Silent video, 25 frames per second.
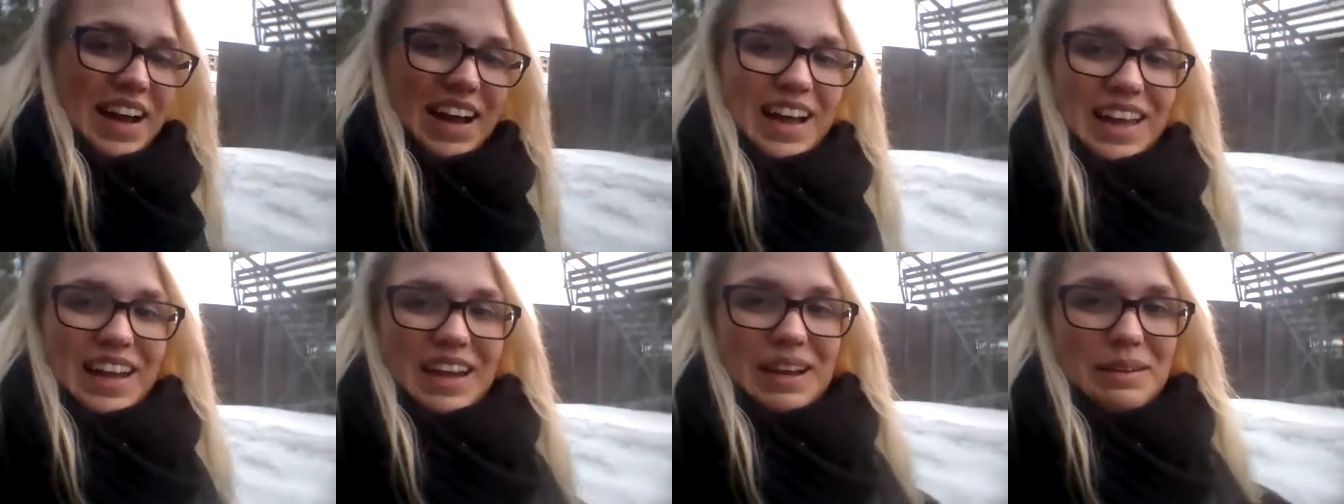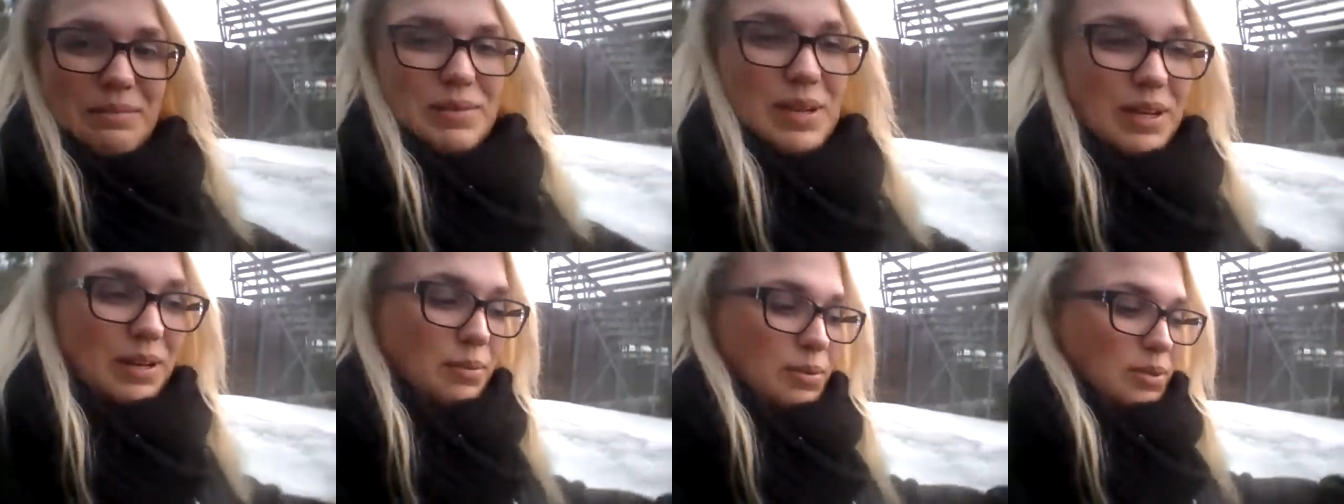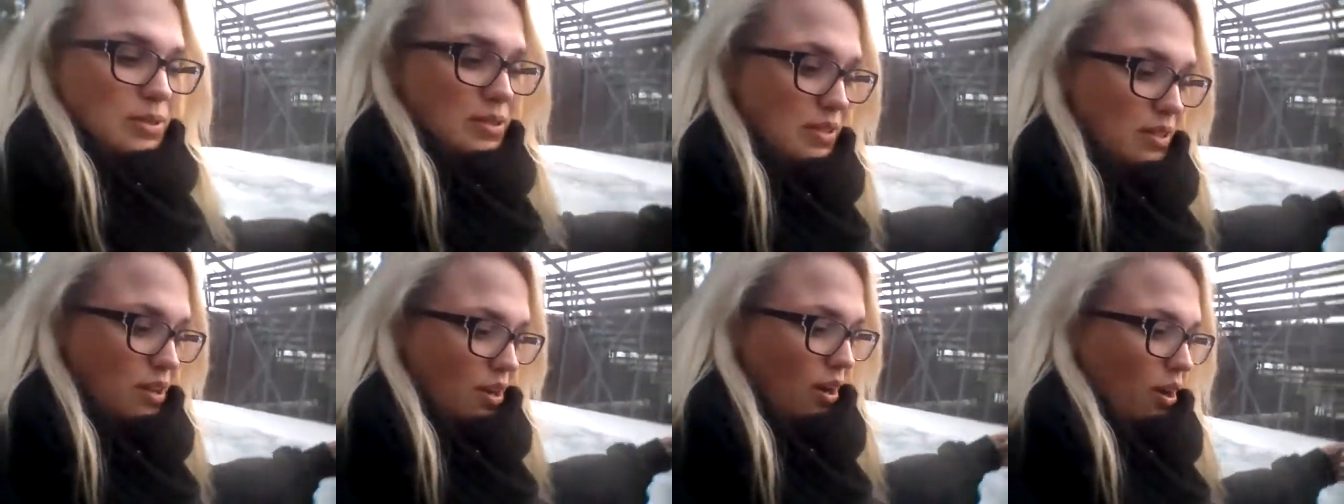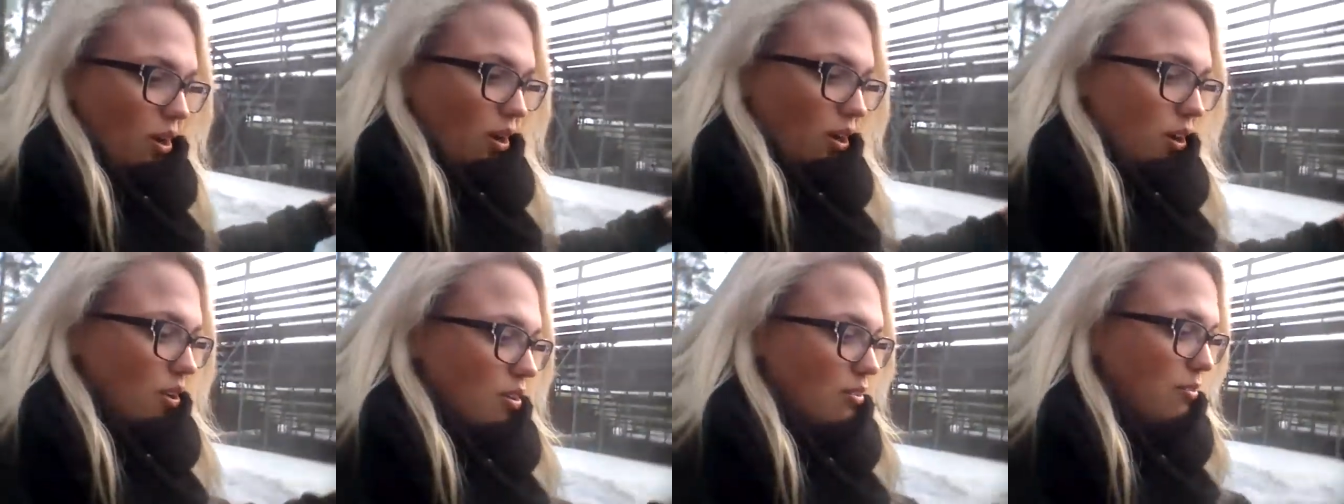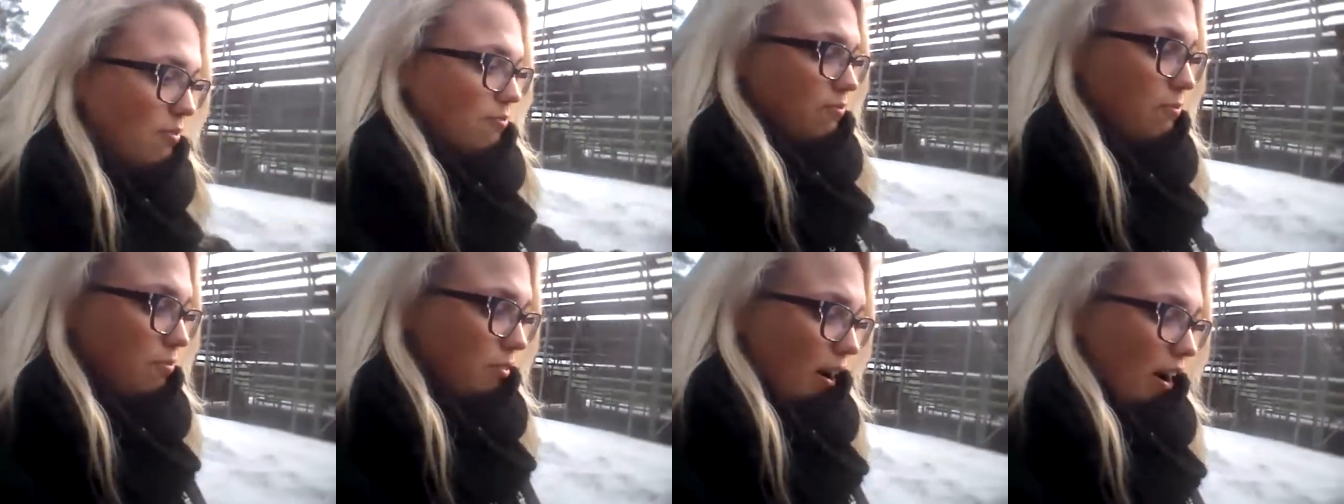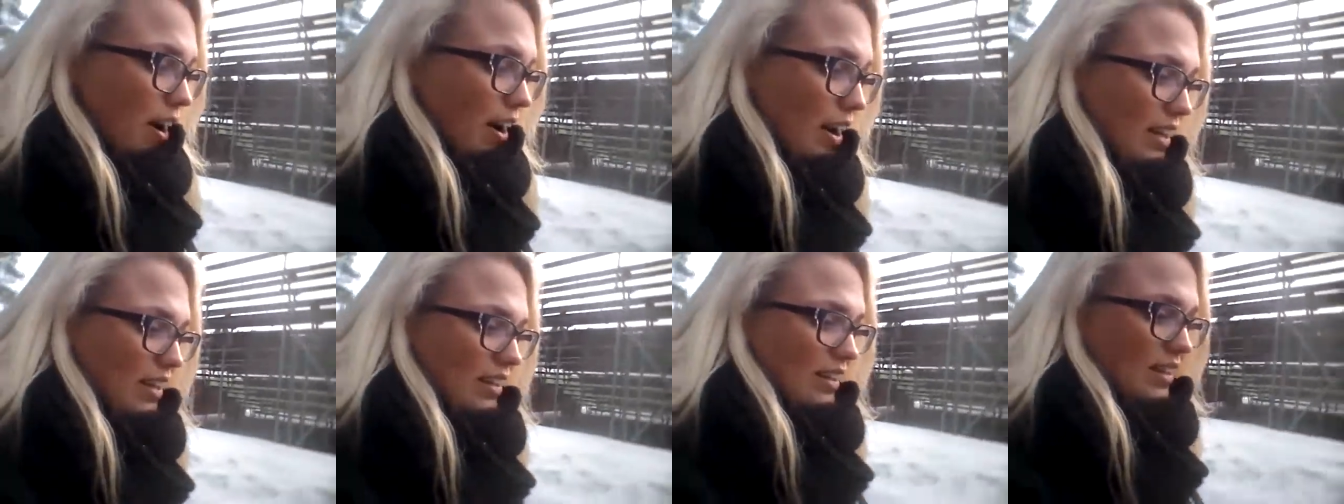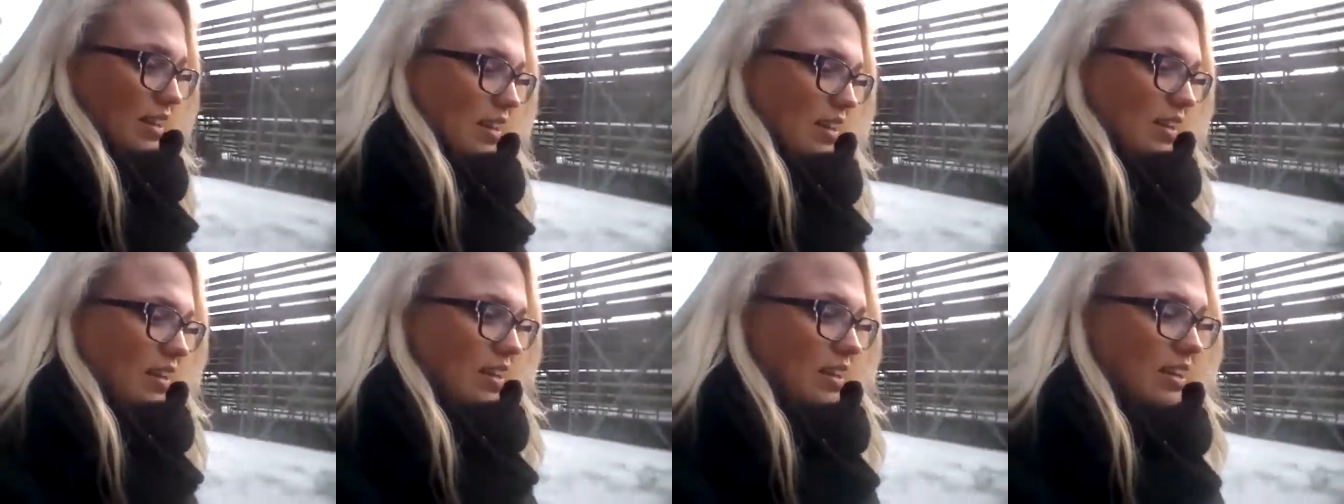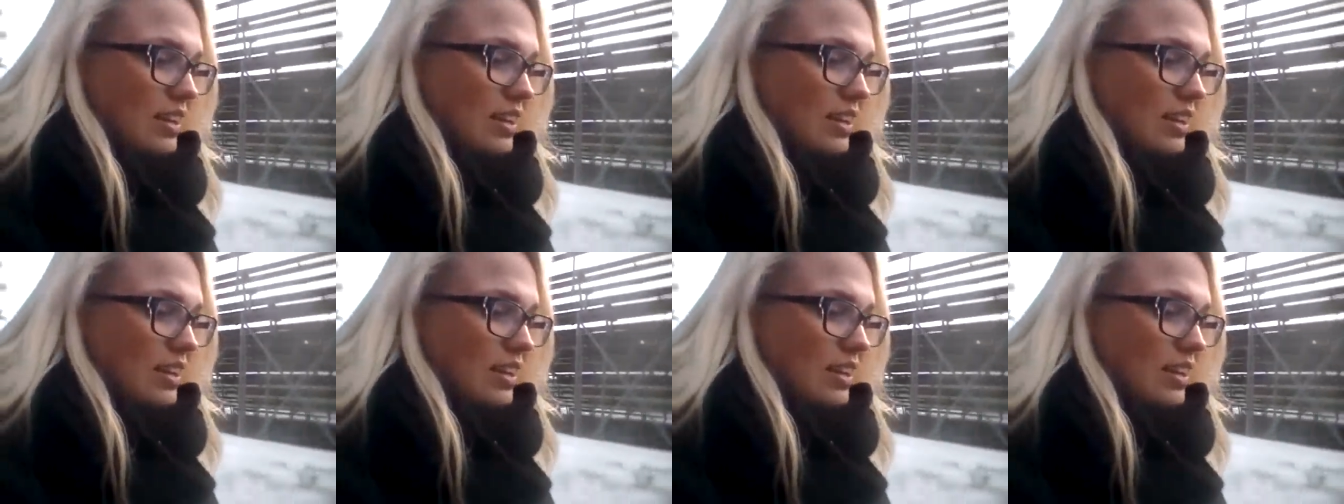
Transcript: And I mean, it was all fine.